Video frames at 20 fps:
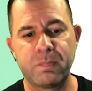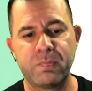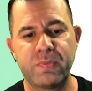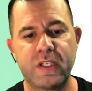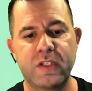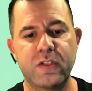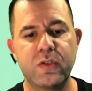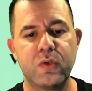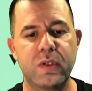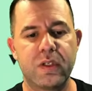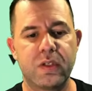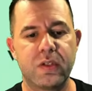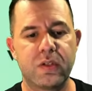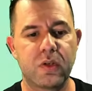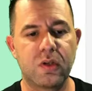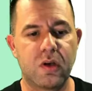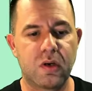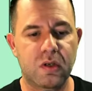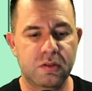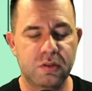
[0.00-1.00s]
that you can
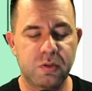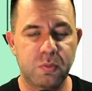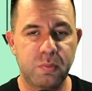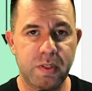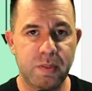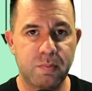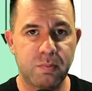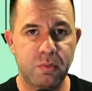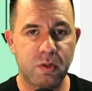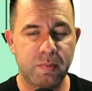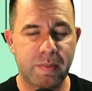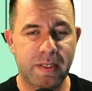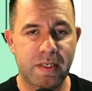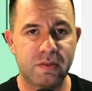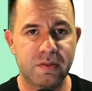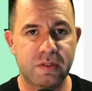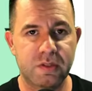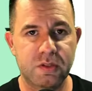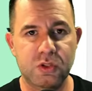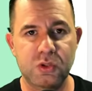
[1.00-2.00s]
talk to people about
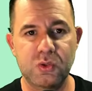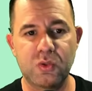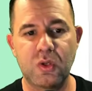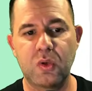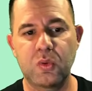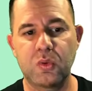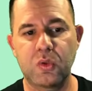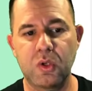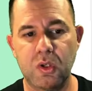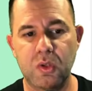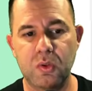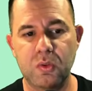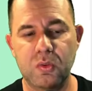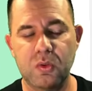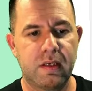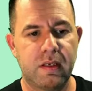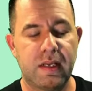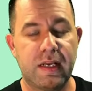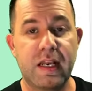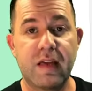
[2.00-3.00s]
that you don't know
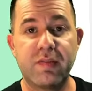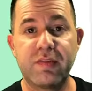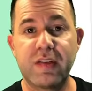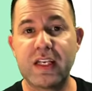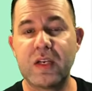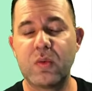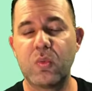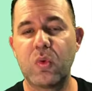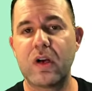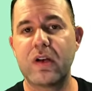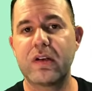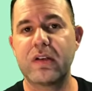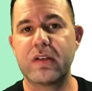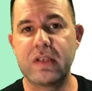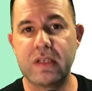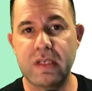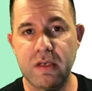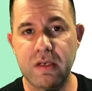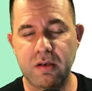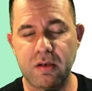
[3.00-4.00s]
and have anywhere
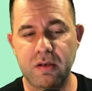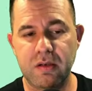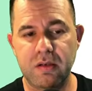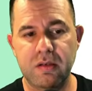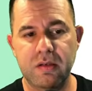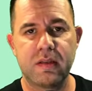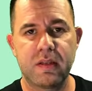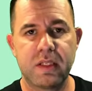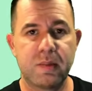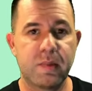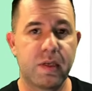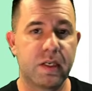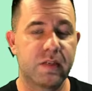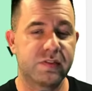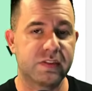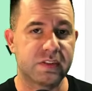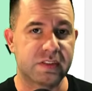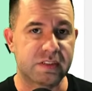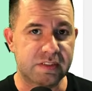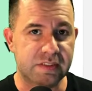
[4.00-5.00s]
near the amount of
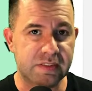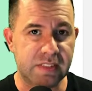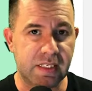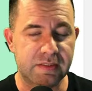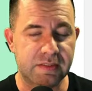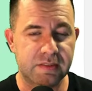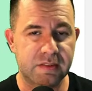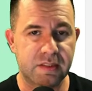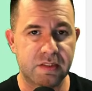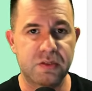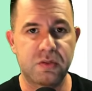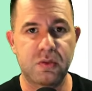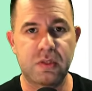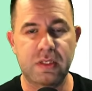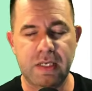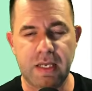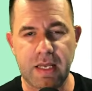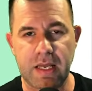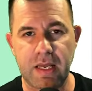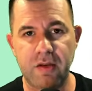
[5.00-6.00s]
success that you can
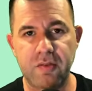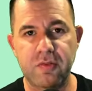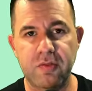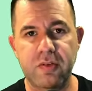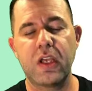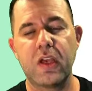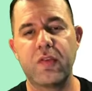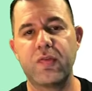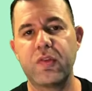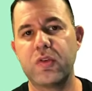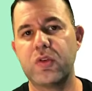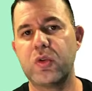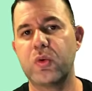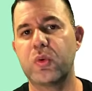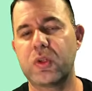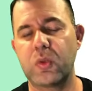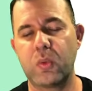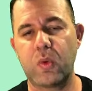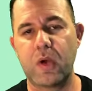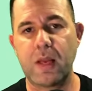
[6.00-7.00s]
have if you do it
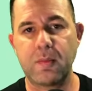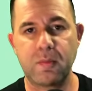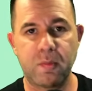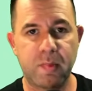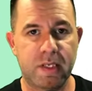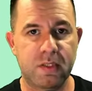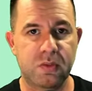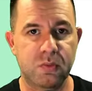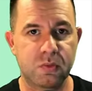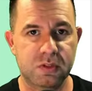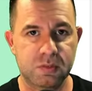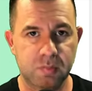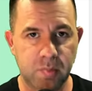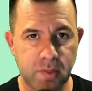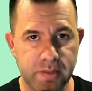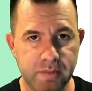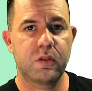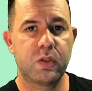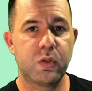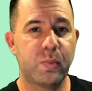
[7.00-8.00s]
the way I'm about to explain.
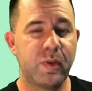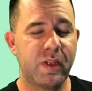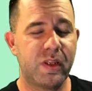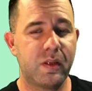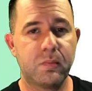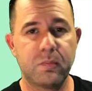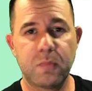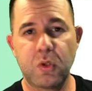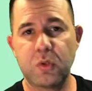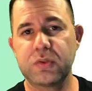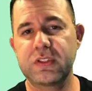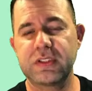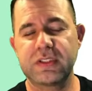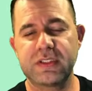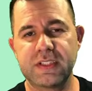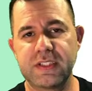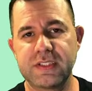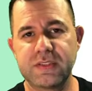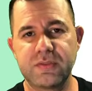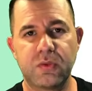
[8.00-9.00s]
To be the most
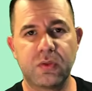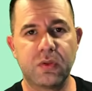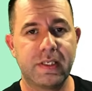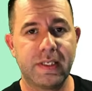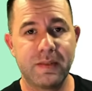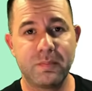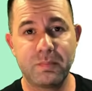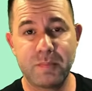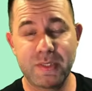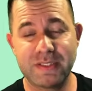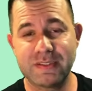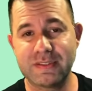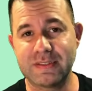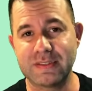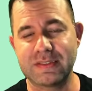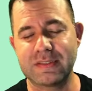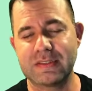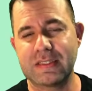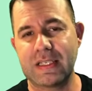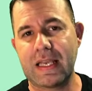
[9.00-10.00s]
successful in
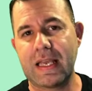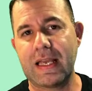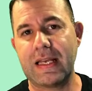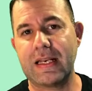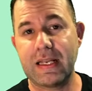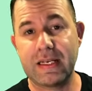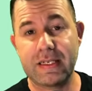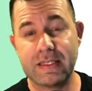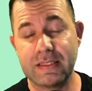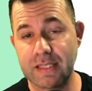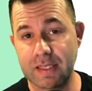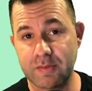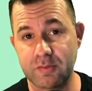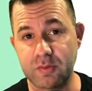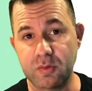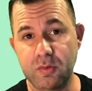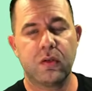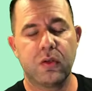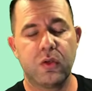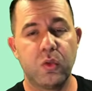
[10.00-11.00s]
business at any
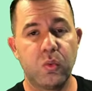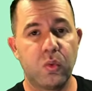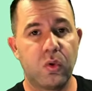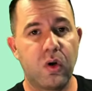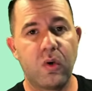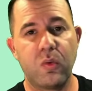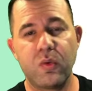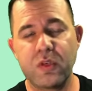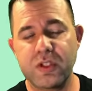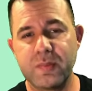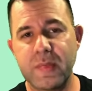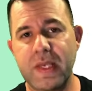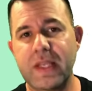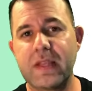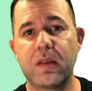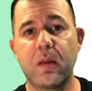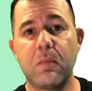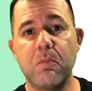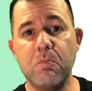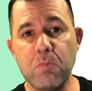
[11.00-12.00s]
level, you will always make
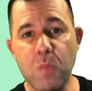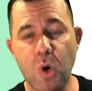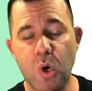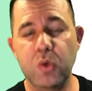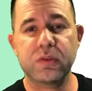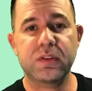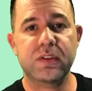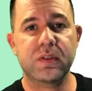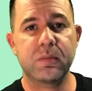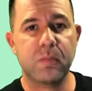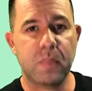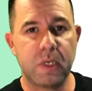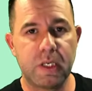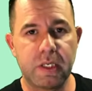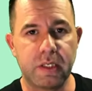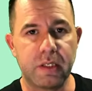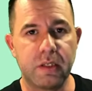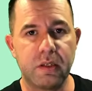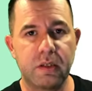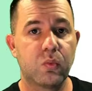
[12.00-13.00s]
the most
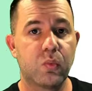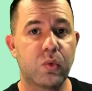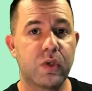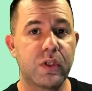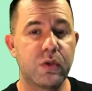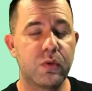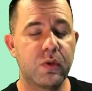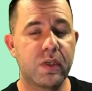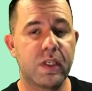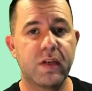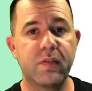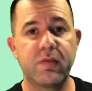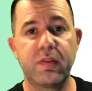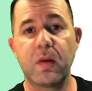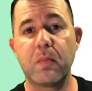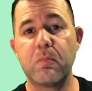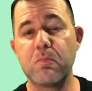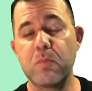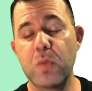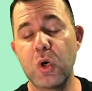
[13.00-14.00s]
money when you give the
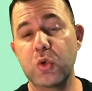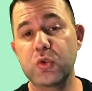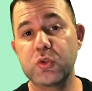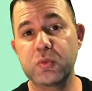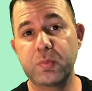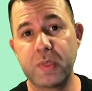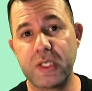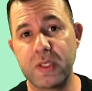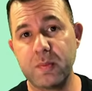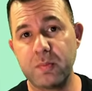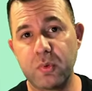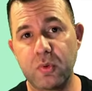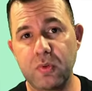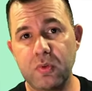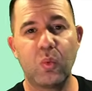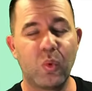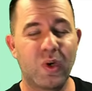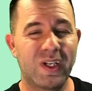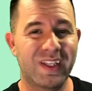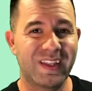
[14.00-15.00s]
most people
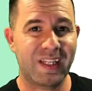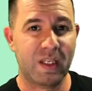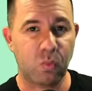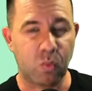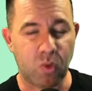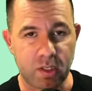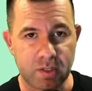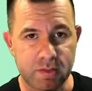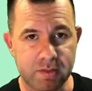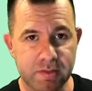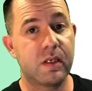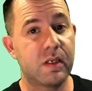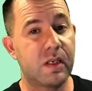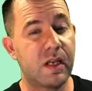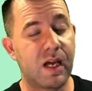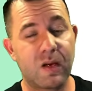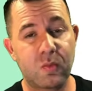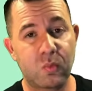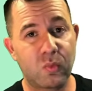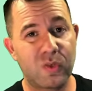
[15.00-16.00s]
what they want.
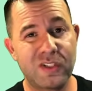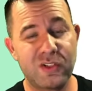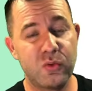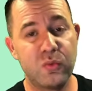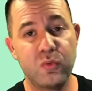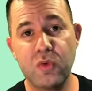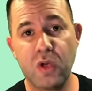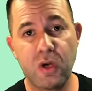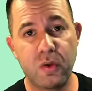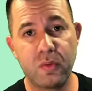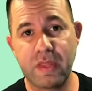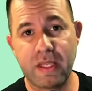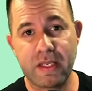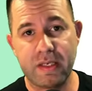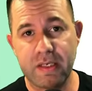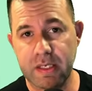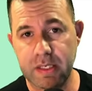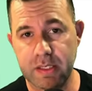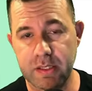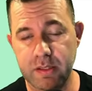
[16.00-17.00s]
Not what you know they
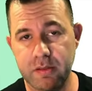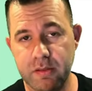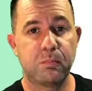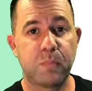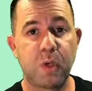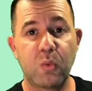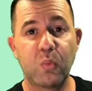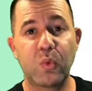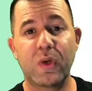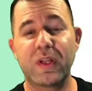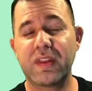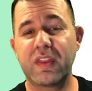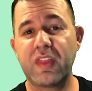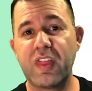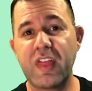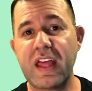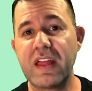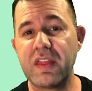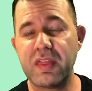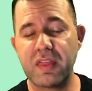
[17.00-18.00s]
need, but what
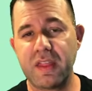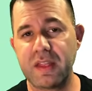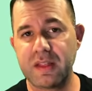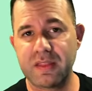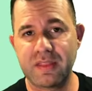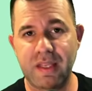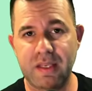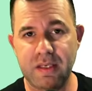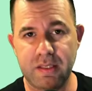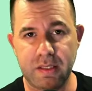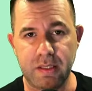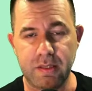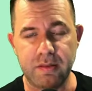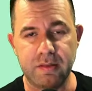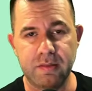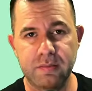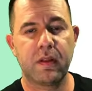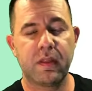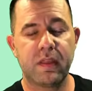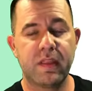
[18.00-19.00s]
they think they need.
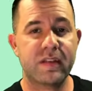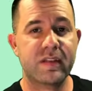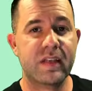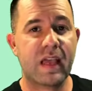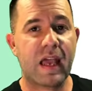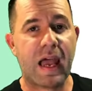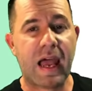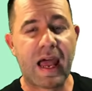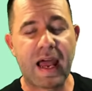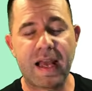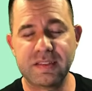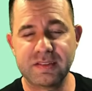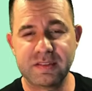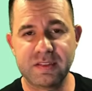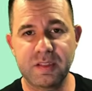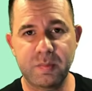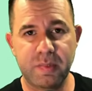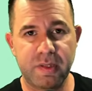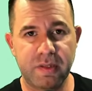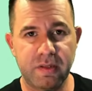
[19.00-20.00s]
This has to
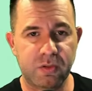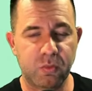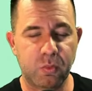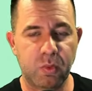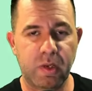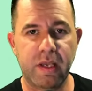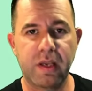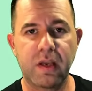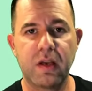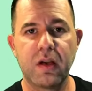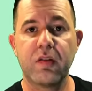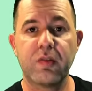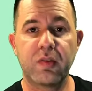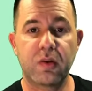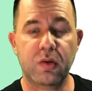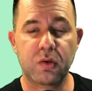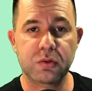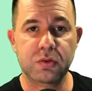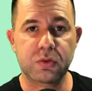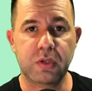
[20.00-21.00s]
be this way for
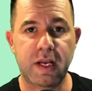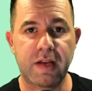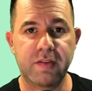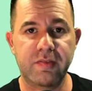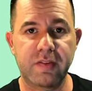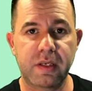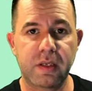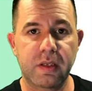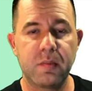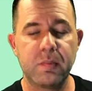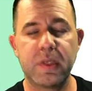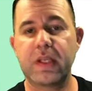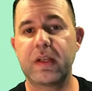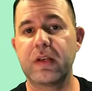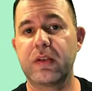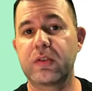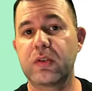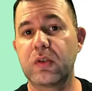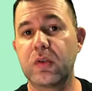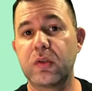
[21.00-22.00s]
cold traffic
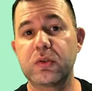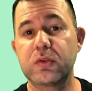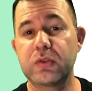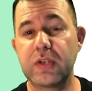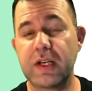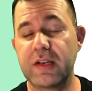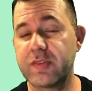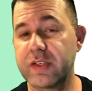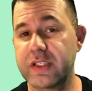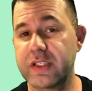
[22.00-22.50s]
because cold traffic